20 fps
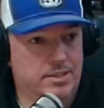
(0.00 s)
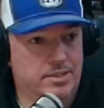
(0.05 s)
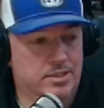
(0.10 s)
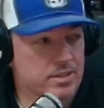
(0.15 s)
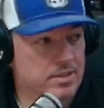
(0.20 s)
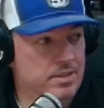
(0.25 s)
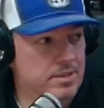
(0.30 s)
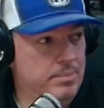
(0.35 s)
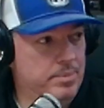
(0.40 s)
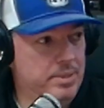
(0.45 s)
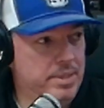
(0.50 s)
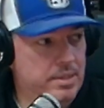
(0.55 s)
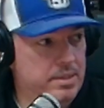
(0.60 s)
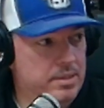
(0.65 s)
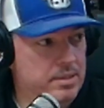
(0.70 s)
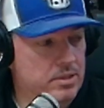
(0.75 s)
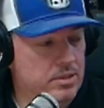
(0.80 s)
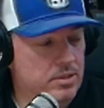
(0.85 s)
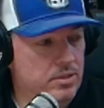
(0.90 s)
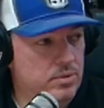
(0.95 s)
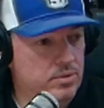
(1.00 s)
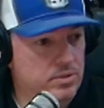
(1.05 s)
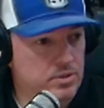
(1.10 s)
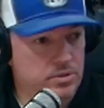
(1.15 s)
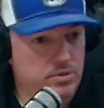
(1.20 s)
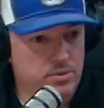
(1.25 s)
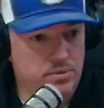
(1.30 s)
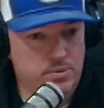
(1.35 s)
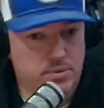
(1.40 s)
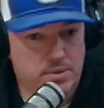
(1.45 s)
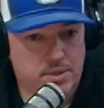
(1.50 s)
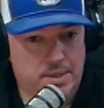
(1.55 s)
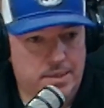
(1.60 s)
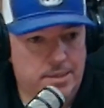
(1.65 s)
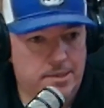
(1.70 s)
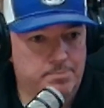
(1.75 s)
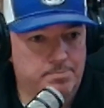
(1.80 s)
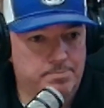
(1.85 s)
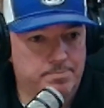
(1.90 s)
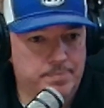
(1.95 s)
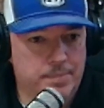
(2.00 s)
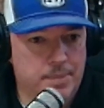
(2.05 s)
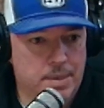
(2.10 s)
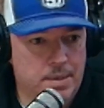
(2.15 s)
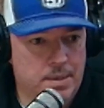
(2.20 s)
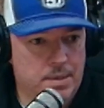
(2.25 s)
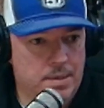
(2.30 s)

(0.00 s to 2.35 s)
Is it going to be to go to, um,